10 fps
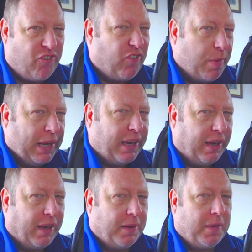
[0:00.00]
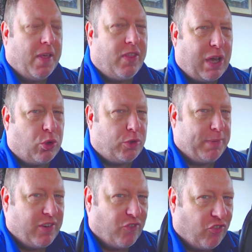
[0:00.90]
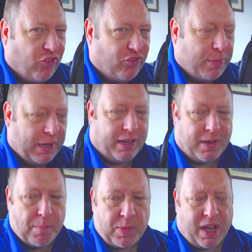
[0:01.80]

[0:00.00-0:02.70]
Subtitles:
fibbing. That would be fibbing.